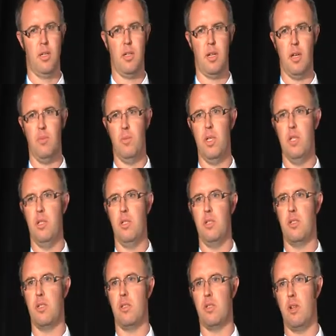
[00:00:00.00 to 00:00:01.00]
Can we
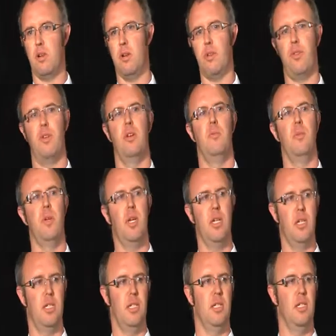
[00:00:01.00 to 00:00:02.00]
use solar thermal
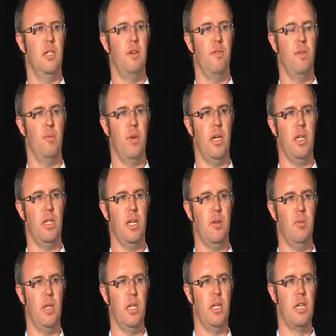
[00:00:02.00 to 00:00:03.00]
energy in a different way?
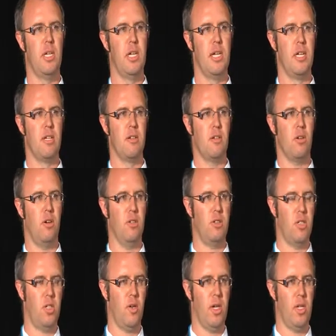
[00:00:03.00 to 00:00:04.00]
Can we
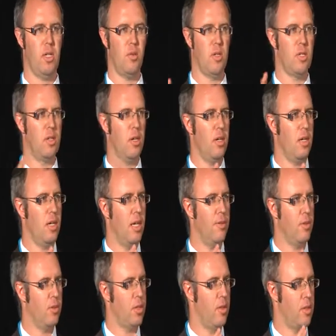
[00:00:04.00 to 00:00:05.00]
concentrate it to a certain
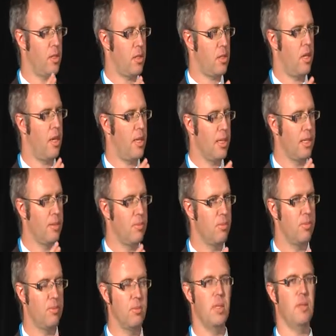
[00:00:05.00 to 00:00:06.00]
level so it's slightly
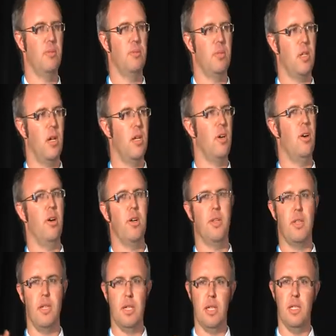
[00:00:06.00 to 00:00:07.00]
hotter
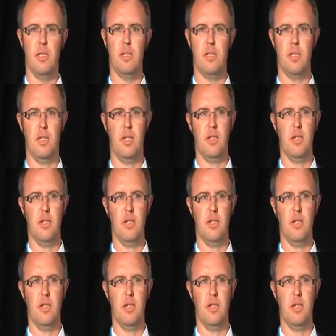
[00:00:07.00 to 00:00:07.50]
than it is